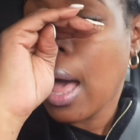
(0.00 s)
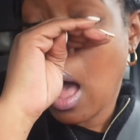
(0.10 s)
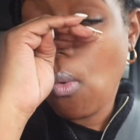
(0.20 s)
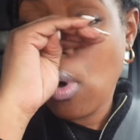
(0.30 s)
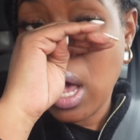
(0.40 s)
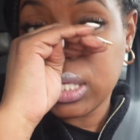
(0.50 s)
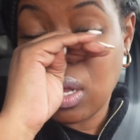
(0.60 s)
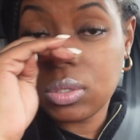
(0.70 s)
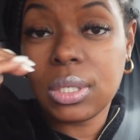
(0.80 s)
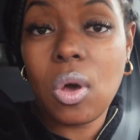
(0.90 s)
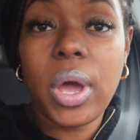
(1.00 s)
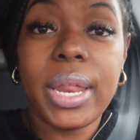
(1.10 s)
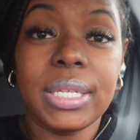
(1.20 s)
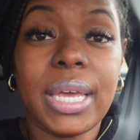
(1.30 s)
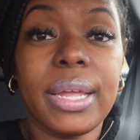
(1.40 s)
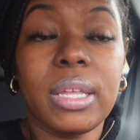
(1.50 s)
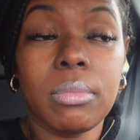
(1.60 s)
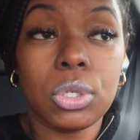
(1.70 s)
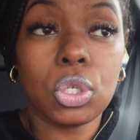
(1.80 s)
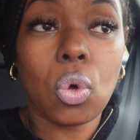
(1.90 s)
I was going to go ahead and take
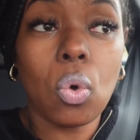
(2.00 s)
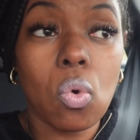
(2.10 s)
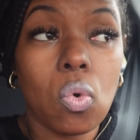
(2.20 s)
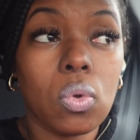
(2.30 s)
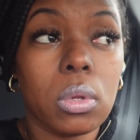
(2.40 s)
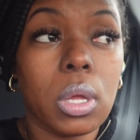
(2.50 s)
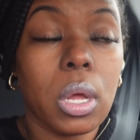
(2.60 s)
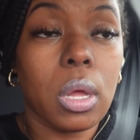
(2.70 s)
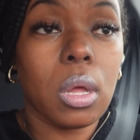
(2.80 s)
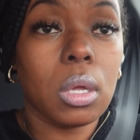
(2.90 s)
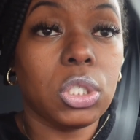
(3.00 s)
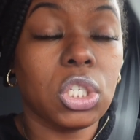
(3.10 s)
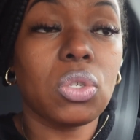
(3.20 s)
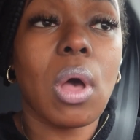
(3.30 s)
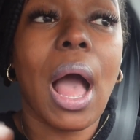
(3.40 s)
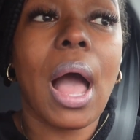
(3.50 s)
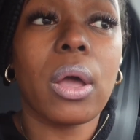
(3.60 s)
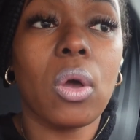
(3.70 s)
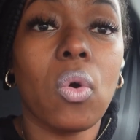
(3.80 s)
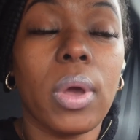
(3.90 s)
them to school just so I
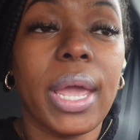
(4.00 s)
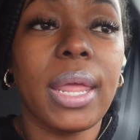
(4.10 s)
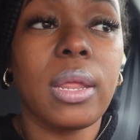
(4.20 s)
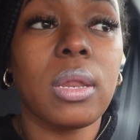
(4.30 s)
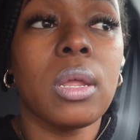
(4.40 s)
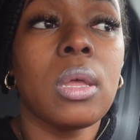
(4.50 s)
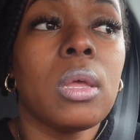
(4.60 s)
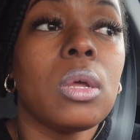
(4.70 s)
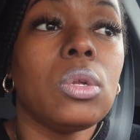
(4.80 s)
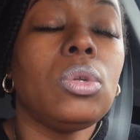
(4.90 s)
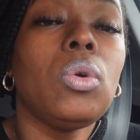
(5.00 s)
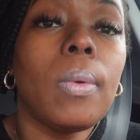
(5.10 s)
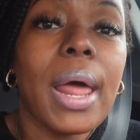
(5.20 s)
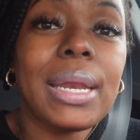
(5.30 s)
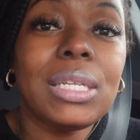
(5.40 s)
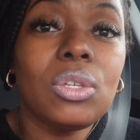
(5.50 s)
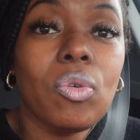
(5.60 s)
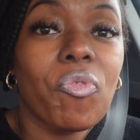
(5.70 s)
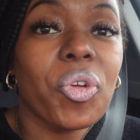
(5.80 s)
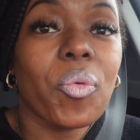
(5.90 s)
could go ahead and do what I need to
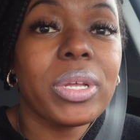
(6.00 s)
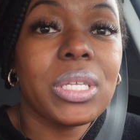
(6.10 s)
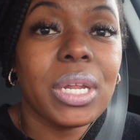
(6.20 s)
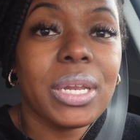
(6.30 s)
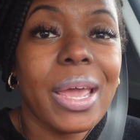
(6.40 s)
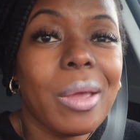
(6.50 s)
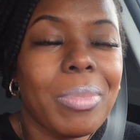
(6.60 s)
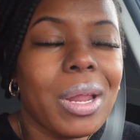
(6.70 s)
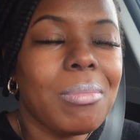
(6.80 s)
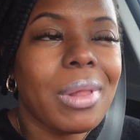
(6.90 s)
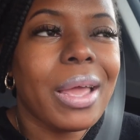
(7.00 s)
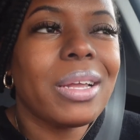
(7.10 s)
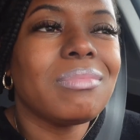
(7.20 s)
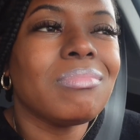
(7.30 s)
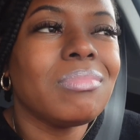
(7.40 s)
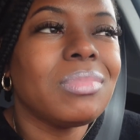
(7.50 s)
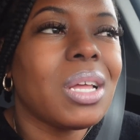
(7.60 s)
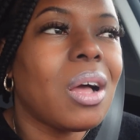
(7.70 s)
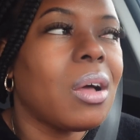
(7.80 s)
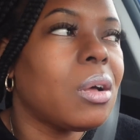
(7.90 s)
do for the rest of the day. But I'm like,
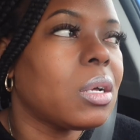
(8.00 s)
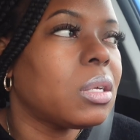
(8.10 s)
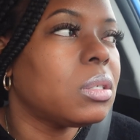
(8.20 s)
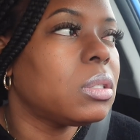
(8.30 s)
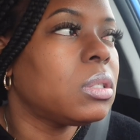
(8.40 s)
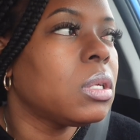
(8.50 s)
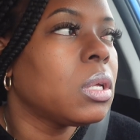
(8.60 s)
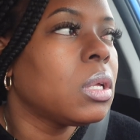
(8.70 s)
nah, because